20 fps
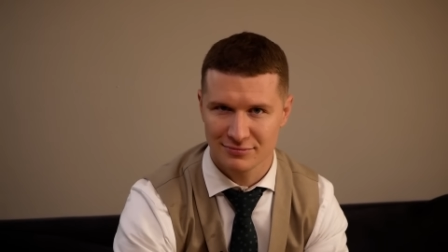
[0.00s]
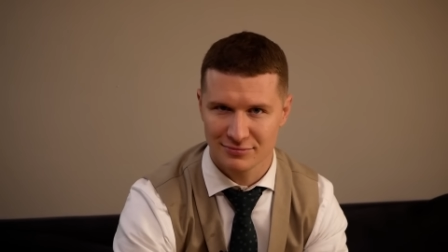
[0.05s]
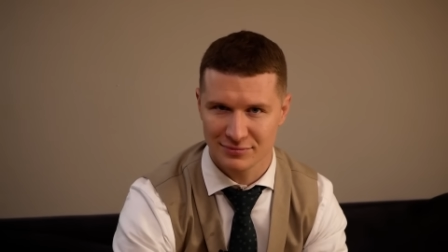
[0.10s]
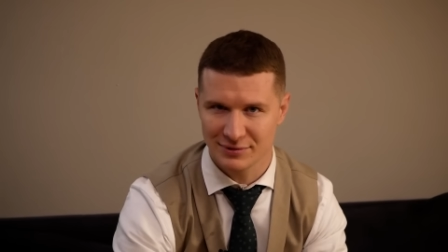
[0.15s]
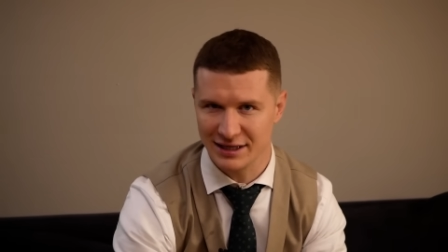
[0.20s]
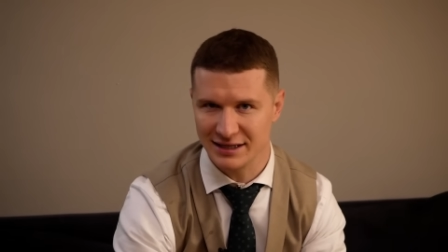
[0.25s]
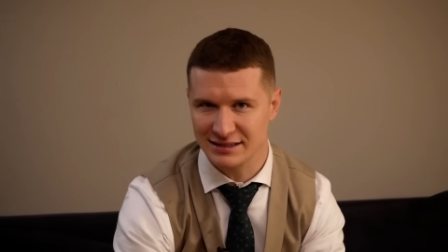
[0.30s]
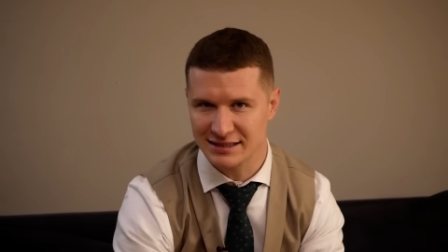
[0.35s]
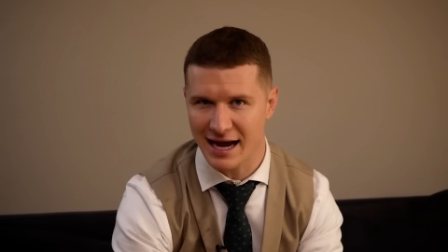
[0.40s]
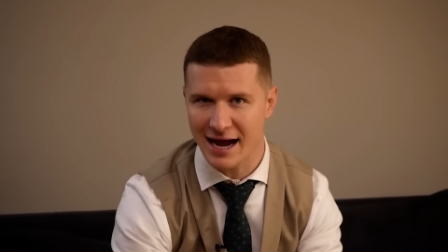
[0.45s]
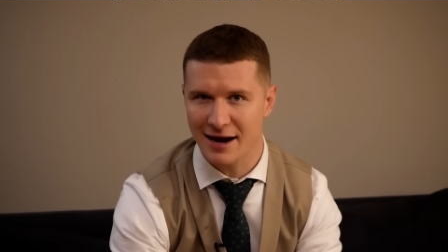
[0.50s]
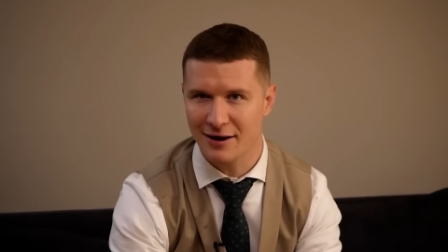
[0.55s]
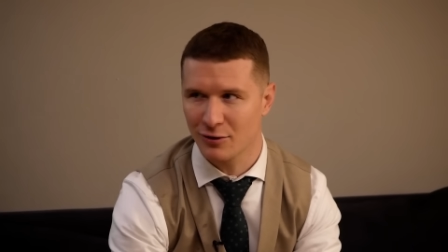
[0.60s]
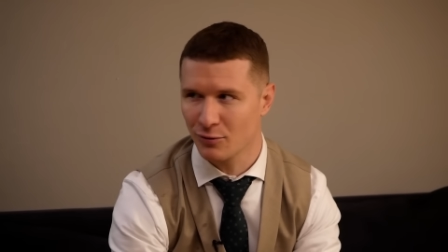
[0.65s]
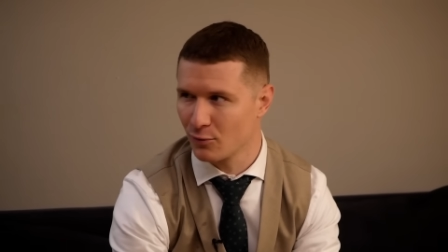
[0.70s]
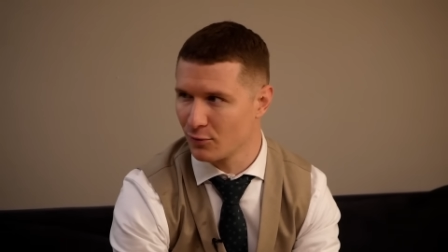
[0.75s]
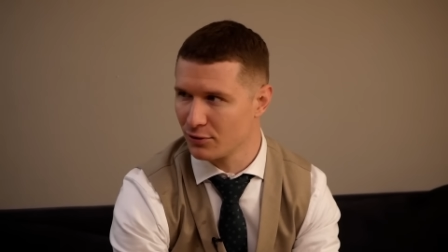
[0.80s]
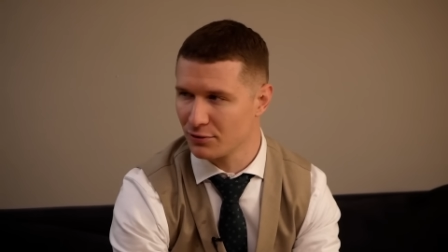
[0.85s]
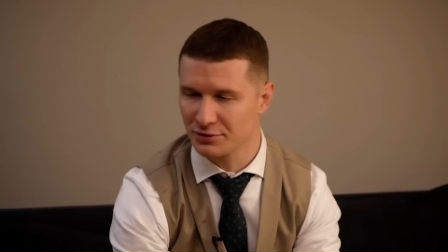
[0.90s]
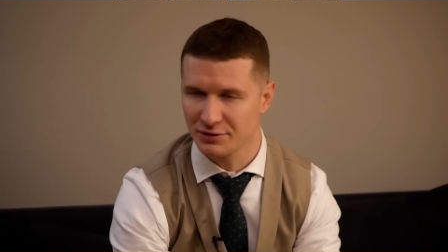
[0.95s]
the entire
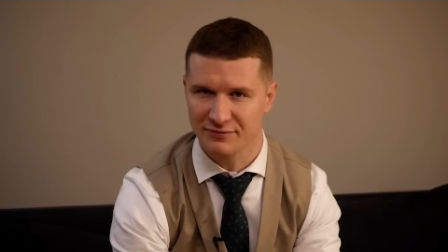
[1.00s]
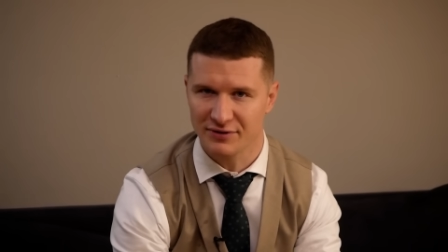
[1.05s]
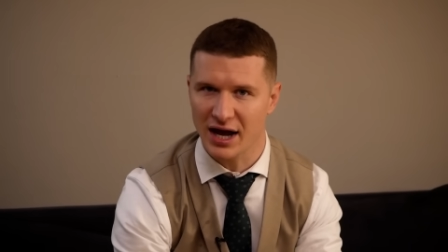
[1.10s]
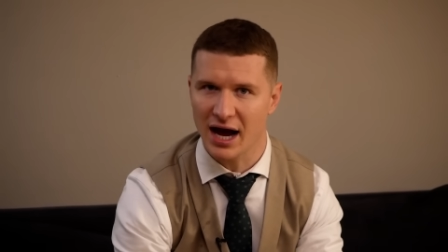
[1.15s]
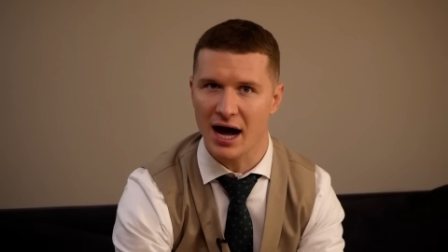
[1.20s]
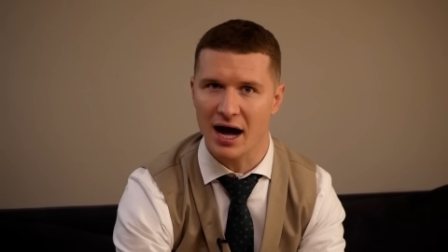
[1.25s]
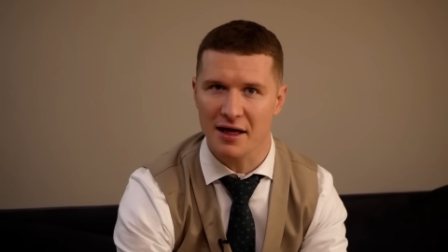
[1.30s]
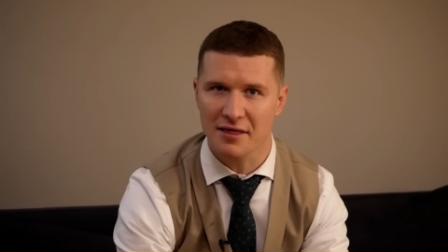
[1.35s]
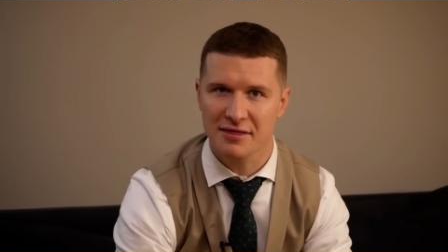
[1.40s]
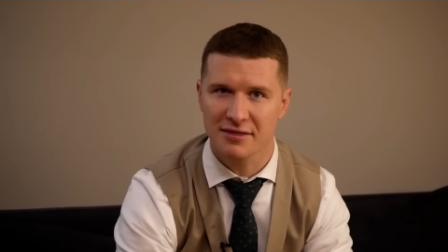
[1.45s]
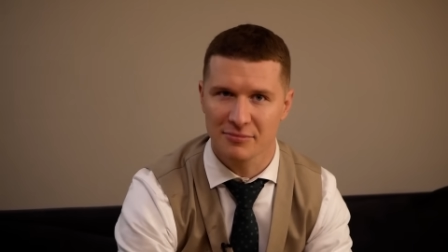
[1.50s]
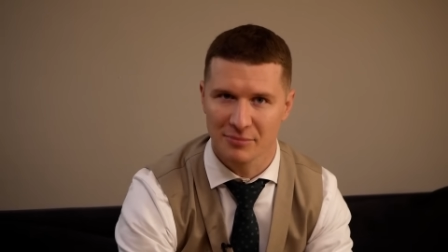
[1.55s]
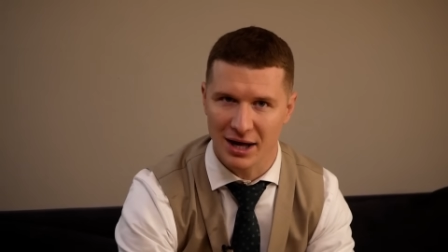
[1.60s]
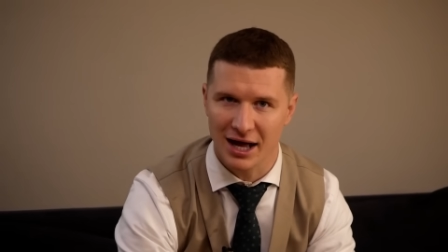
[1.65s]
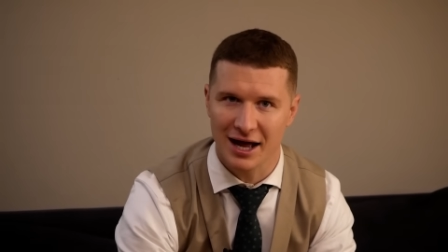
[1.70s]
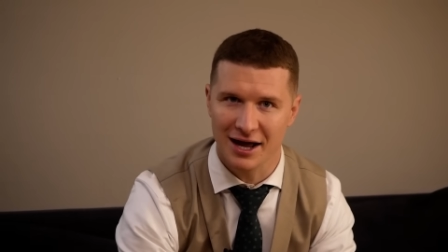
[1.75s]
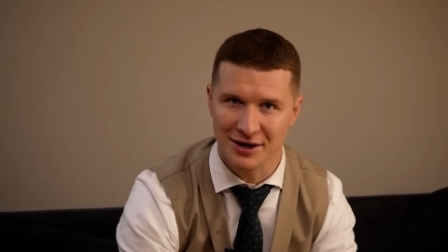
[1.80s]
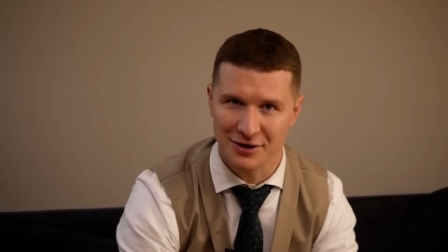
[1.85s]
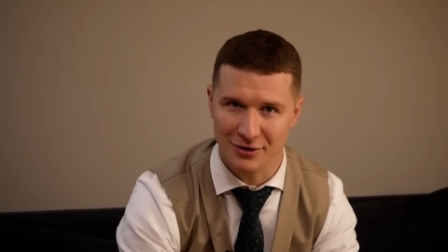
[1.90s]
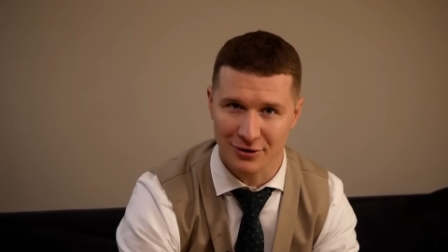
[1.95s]
world of goth
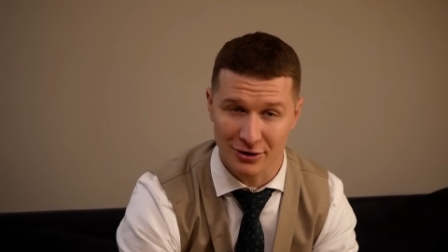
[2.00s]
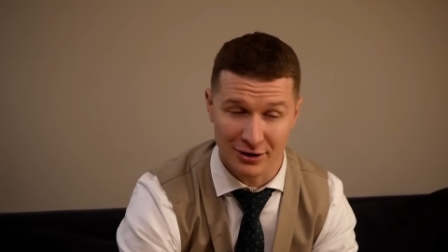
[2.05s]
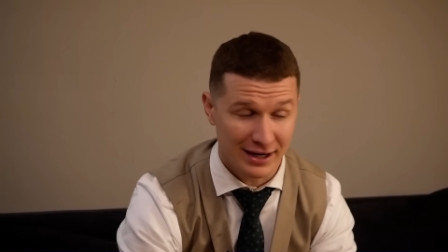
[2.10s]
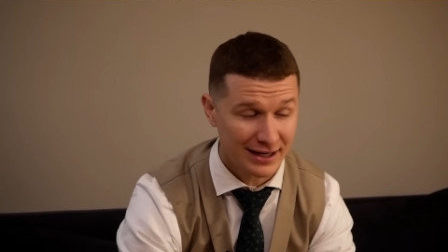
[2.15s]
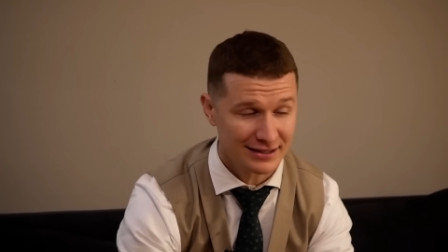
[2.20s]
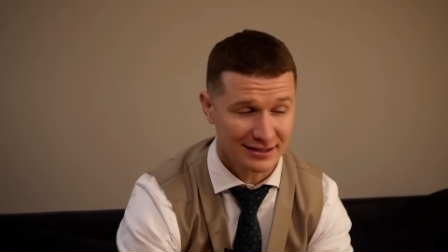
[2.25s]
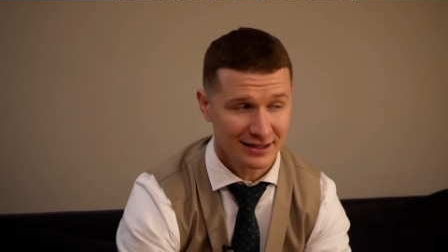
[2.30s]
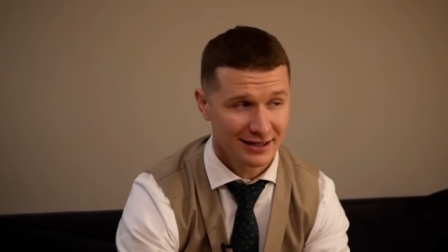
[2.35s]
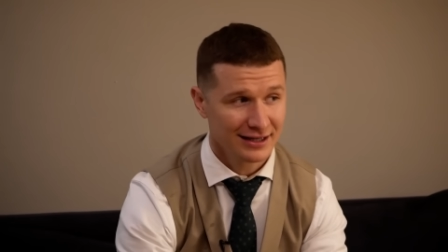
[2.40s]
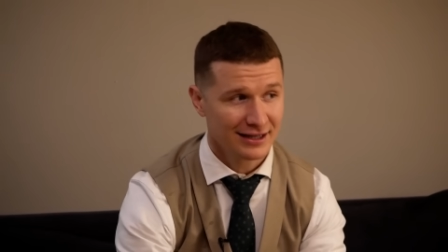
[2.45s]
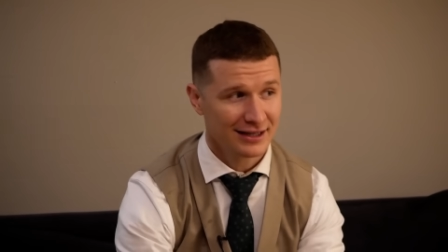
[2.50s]
behind her. It